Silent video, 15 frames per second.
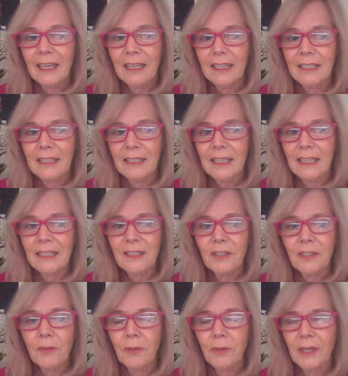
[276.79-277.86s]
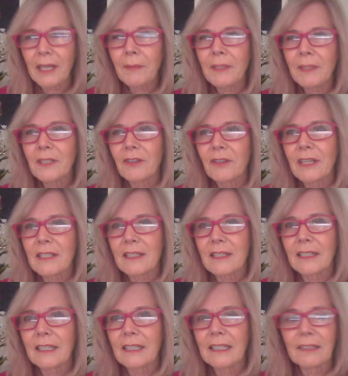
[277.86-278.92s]
And so what I'm
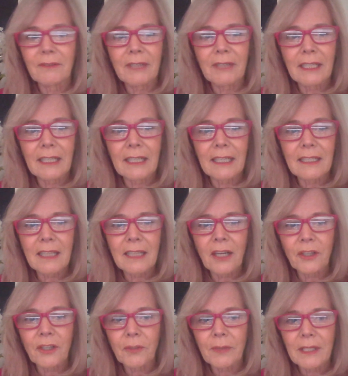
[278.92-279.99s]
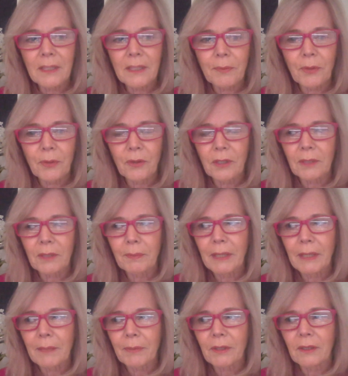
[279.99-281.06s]
interested in really is how do we support
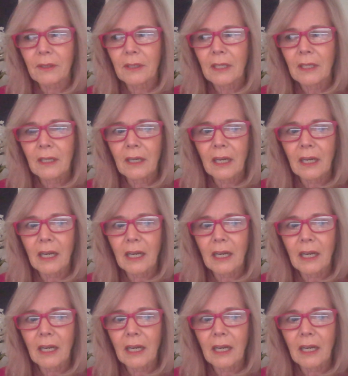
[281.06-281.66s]
people